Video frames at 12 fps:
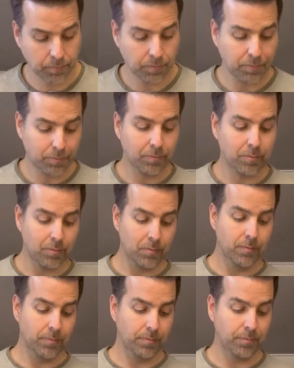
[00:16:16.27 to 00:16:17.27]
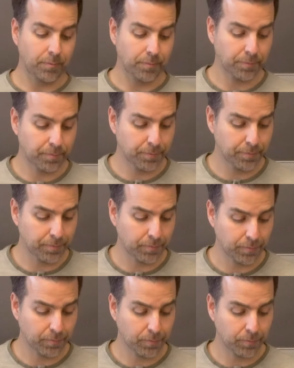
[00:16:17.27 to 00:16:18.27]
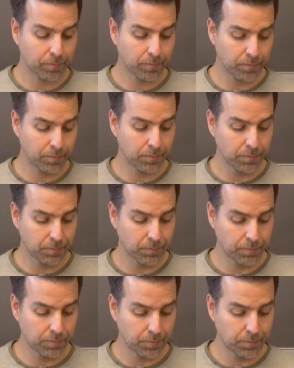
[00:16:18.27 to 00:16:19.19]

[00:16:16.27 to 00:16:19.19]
[no speech]